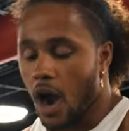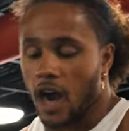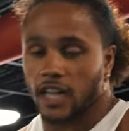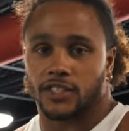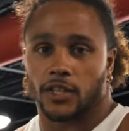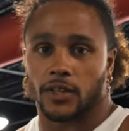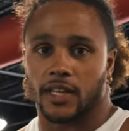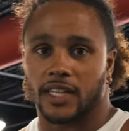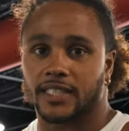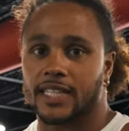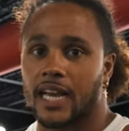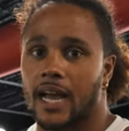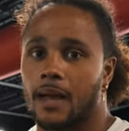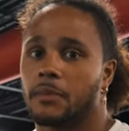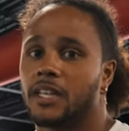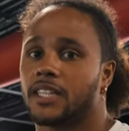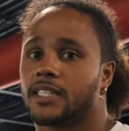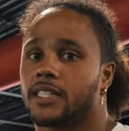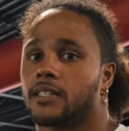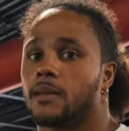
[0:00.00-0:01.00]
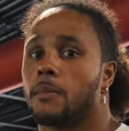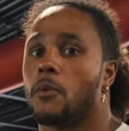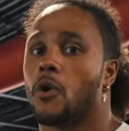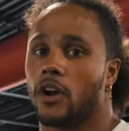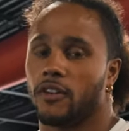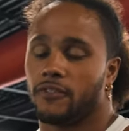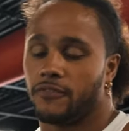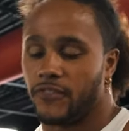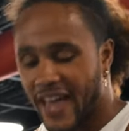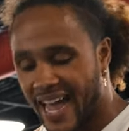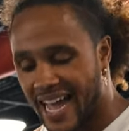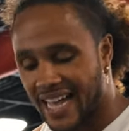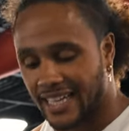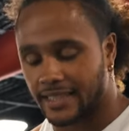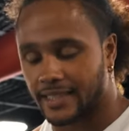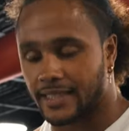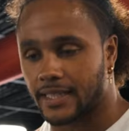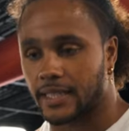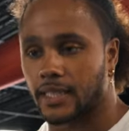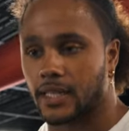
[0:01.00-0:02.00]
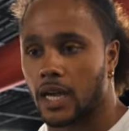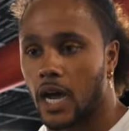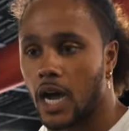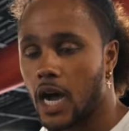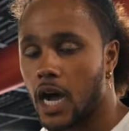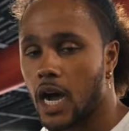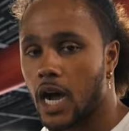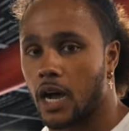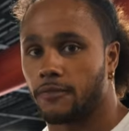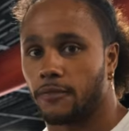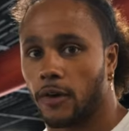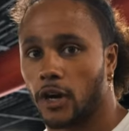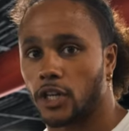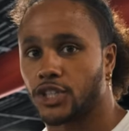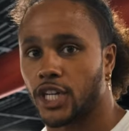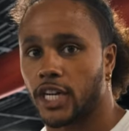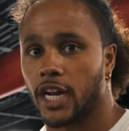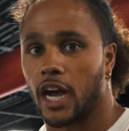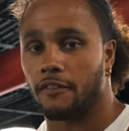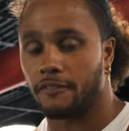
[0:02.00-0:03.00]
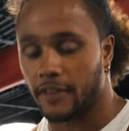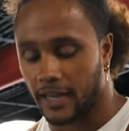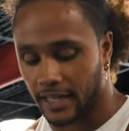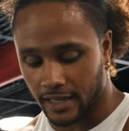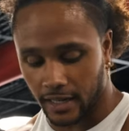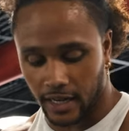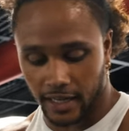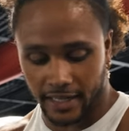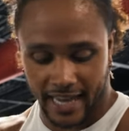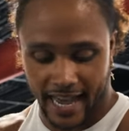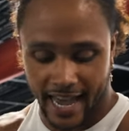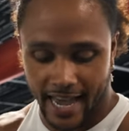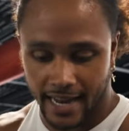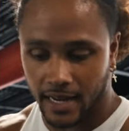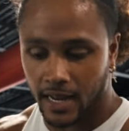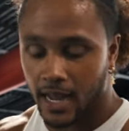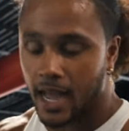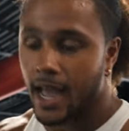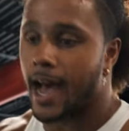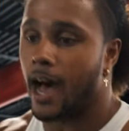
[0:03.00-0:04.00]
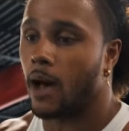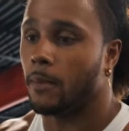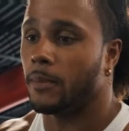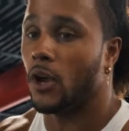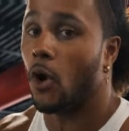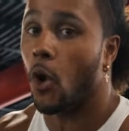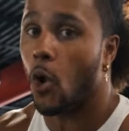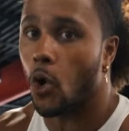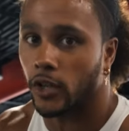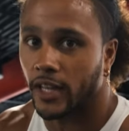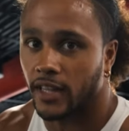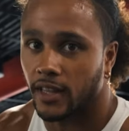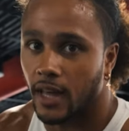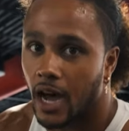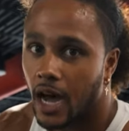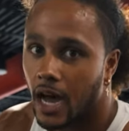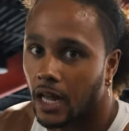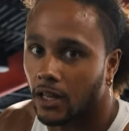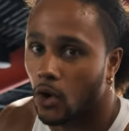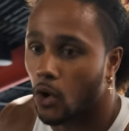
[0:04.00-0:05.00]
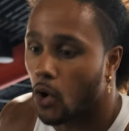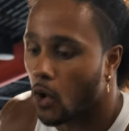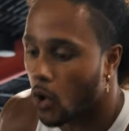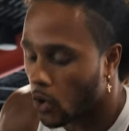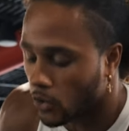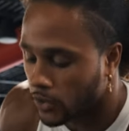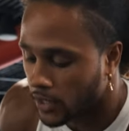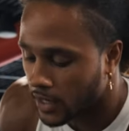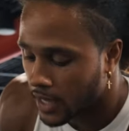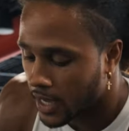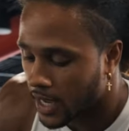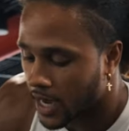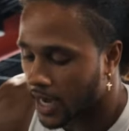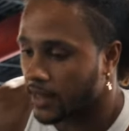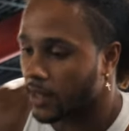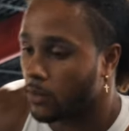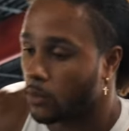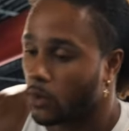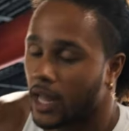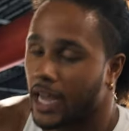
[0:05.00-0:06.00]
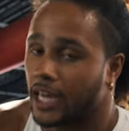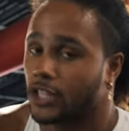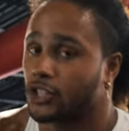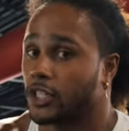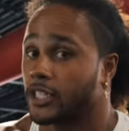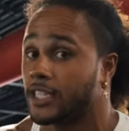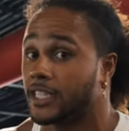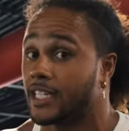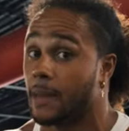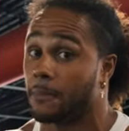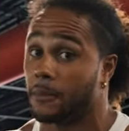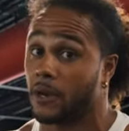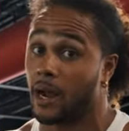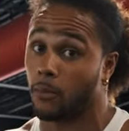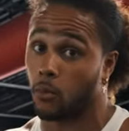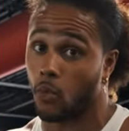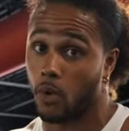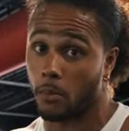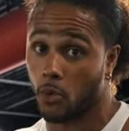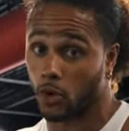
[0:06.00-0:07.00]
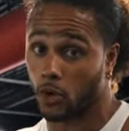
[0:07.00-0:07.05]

All right, so this time this is the more advanced uh, version of it. Again, I'll be holding the hollow hold and then we'll actually step it up one